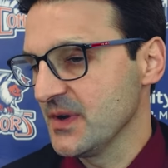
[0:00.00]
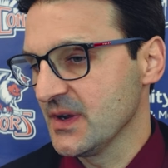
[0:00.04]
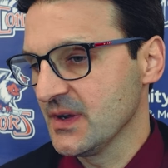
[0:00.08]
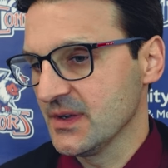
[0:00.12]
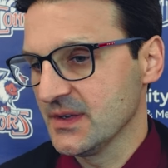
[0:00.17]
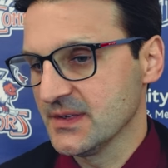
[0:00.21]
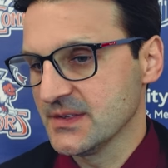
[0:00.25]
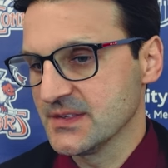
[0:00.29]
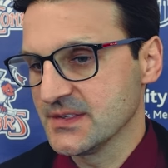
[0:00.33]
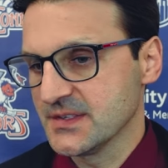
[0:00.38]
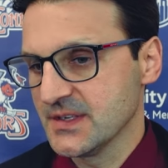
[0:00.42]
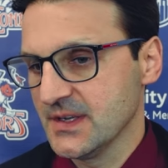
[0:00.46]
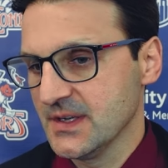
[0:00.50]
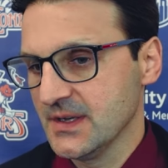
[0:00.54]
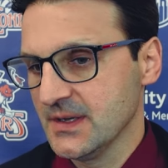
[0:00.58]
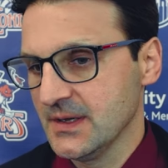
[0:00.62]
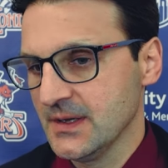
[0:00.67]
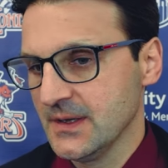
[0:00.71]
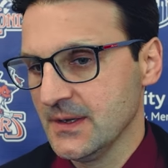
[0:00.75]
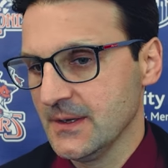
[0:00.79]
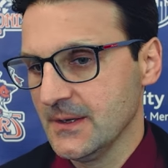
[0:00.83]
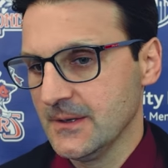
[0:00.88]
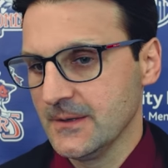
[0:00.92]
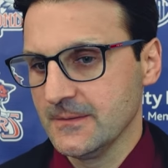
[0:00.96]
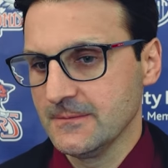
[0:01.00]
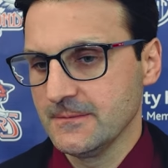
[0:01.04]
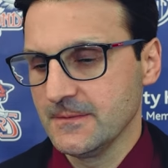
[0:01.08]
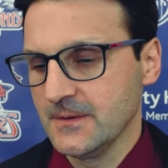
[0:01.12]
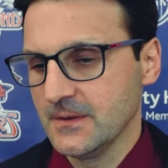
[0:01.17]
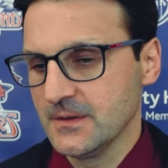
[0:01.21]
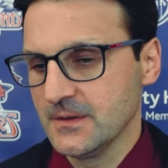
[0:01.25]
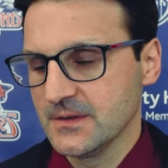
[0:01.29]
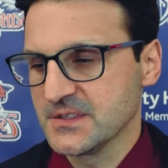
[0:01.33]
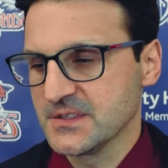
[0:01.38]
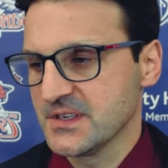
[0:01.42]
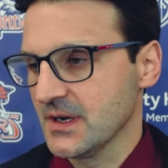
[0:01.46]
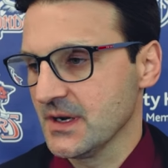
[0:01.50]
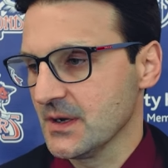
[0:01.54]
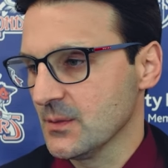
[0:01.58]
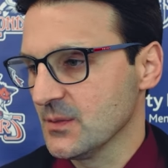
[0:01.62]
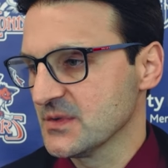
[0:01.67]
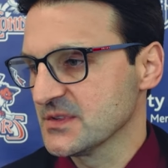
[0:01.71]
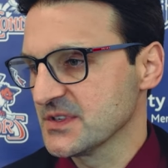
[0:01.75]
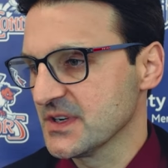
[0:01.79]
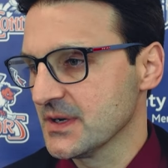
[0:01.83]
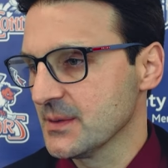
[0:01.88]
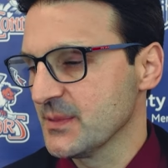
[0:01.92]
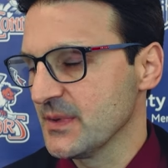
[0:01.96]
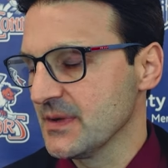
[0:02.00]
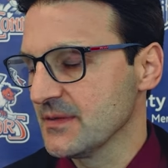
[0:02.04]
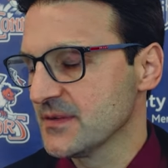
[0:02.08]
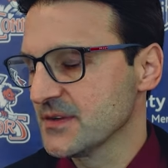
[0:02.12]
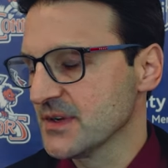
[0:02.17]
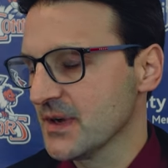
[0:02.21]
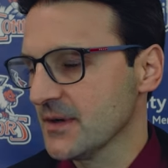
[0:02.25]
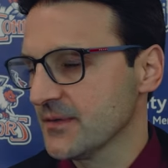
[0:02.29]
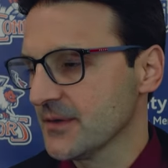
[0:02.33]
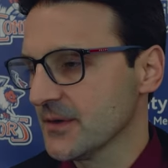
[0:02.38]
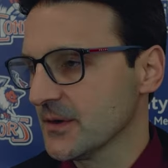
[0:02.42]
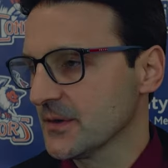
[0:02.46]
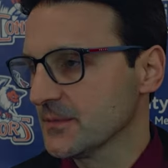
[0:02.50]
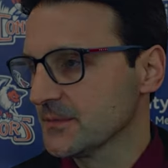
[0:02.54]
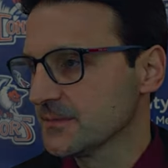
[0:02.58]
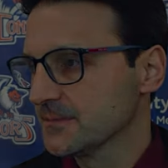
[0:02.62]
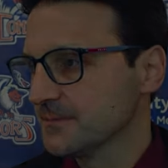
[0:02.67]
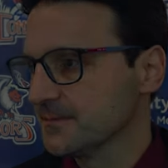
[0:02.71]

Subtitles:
because you know, the second one's going to be even tougher.